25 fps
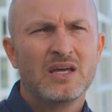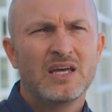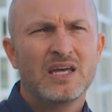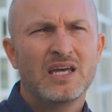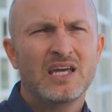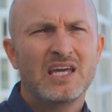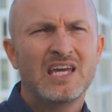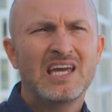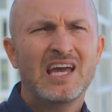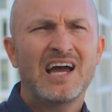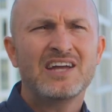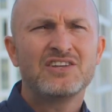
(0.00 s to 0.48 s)

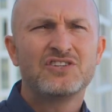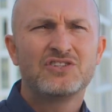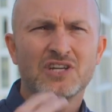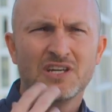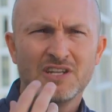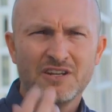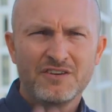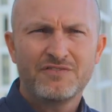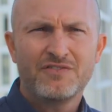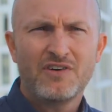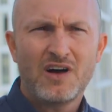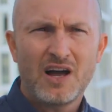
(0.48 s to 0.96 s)
He
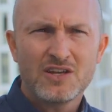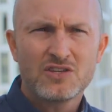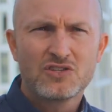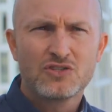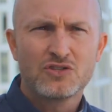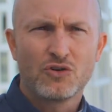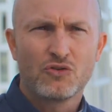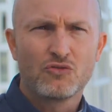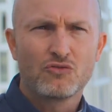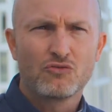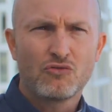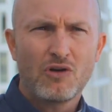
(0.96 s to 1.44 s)
identifies
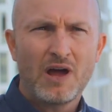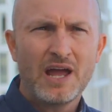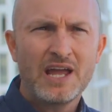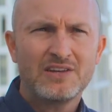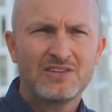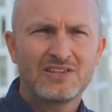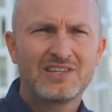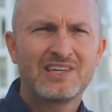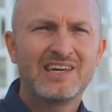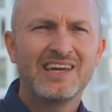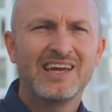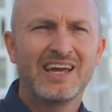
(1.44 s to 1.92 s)
the
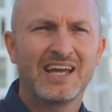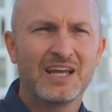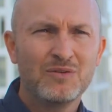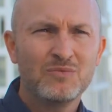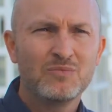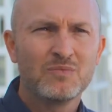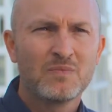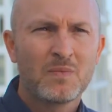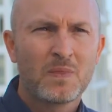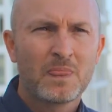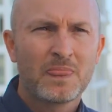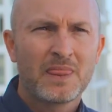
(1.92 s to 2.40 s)
right
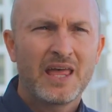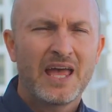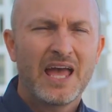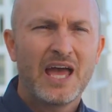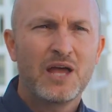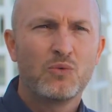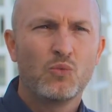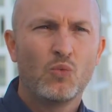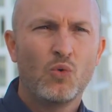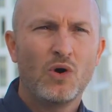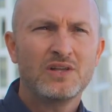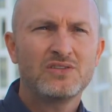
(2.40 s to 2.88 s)
king,
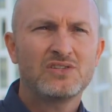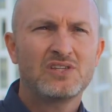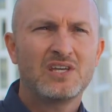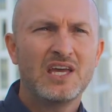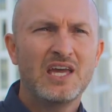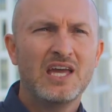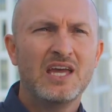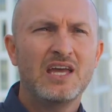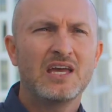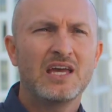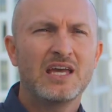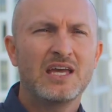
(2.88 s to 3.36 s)
and once
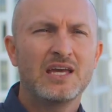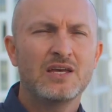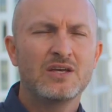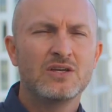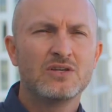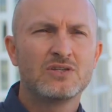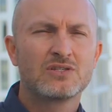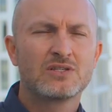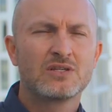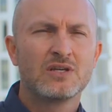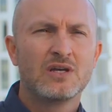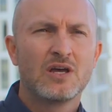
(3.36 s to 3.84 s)
he
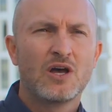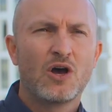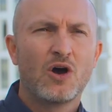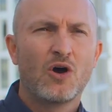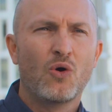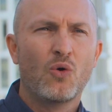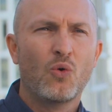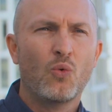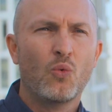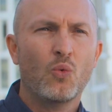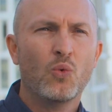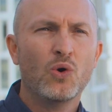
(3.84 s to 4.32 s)
is
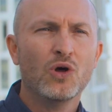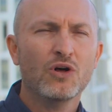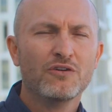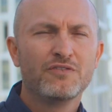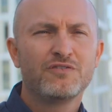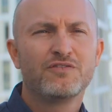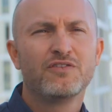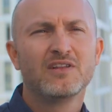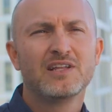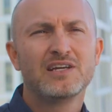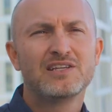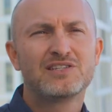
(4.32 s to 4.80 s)

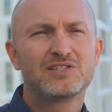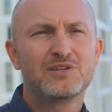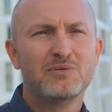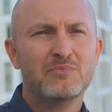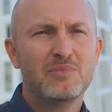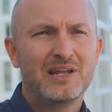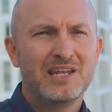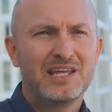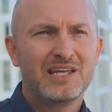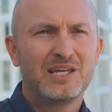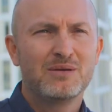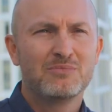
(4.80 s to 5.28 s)
willfully
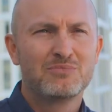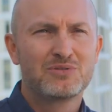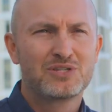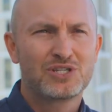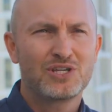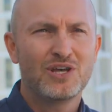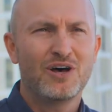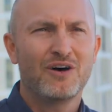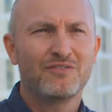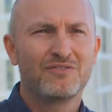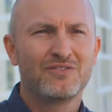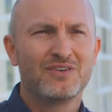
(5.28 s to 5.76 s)
submitting
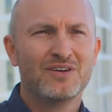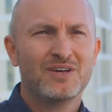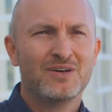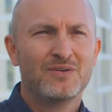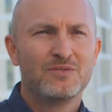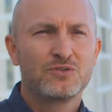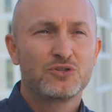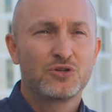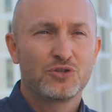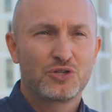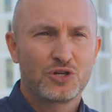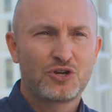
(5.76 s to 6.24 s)
himself
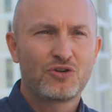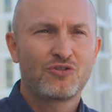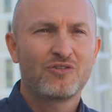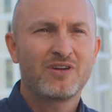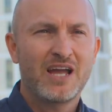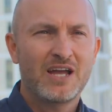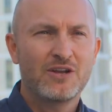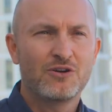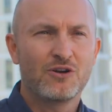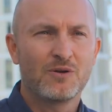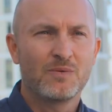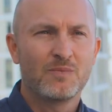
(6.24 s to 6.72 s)
to the
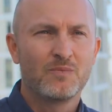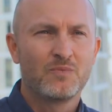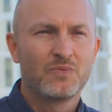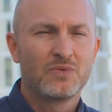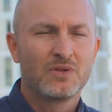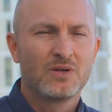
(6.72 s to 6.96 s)
Creator,